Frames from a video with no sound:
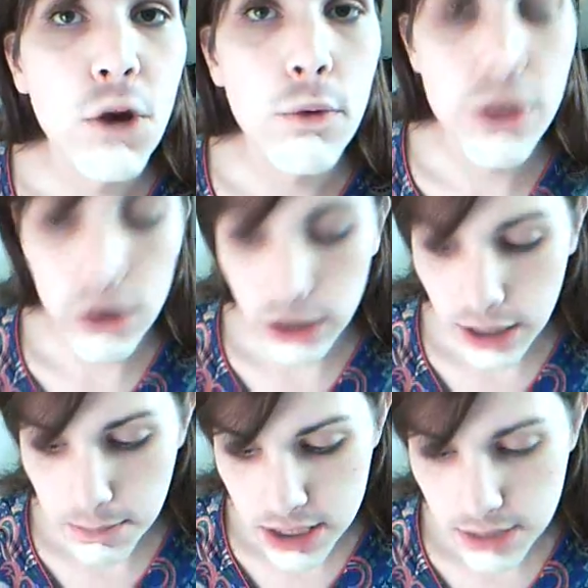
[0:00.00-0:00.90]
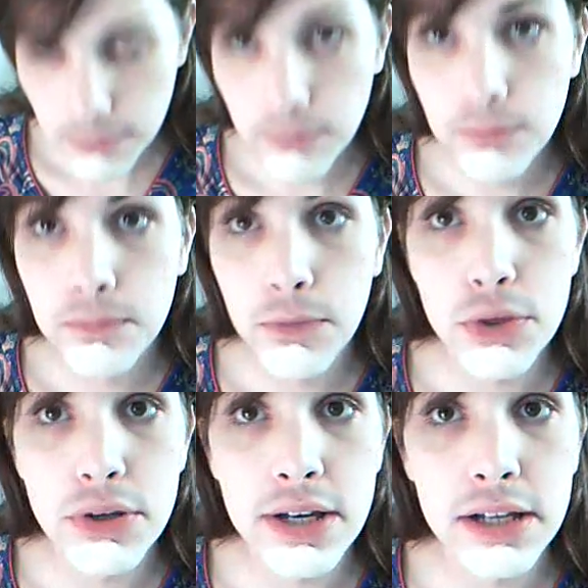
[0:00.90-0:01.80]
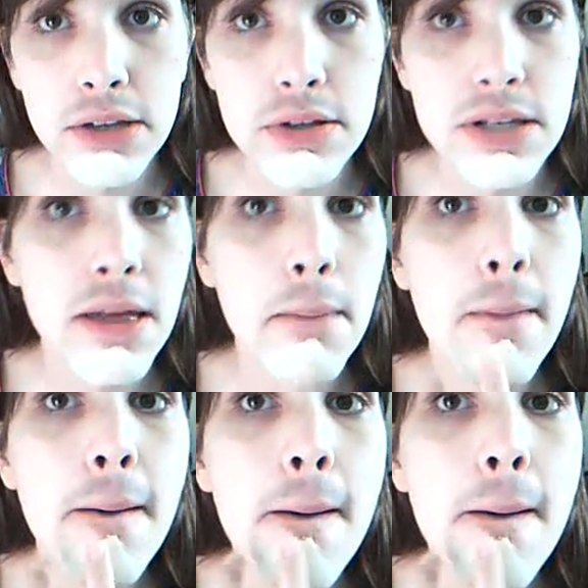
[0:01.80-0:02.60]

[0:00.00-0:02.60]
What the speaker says: with your lips when you get close to them,